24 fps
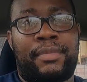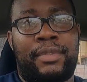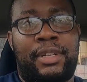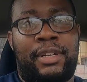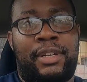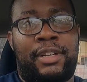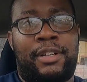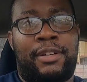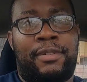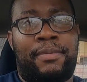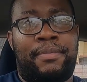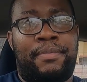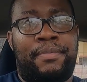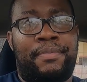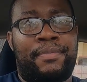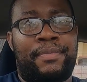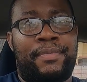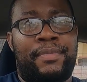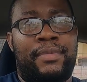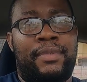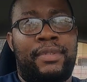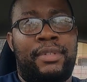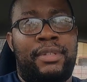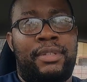
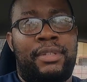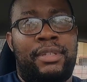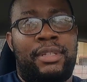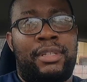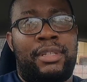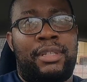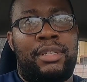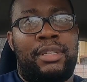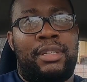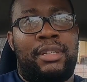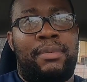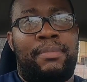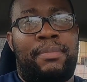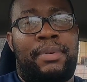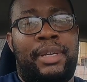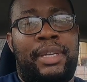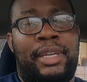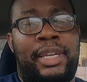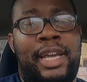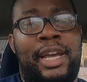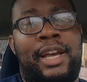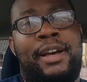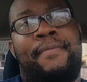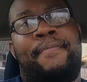
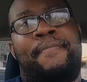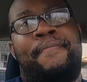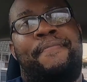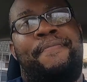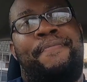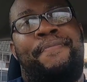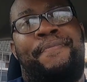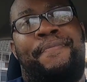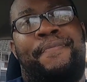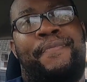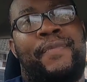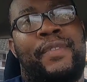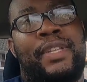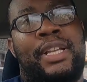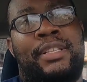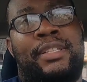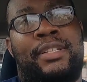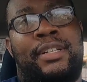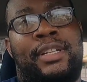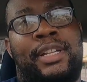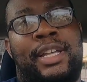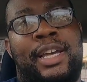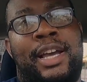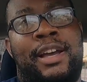But yeah,
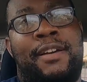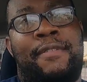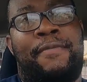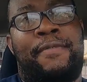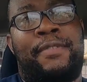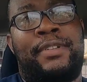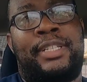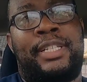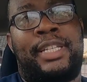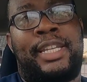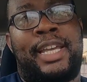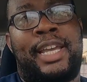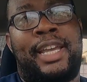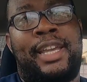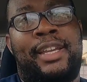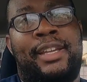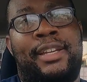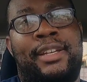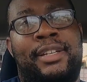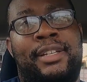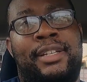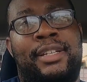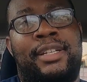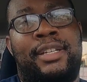that's all I have for today.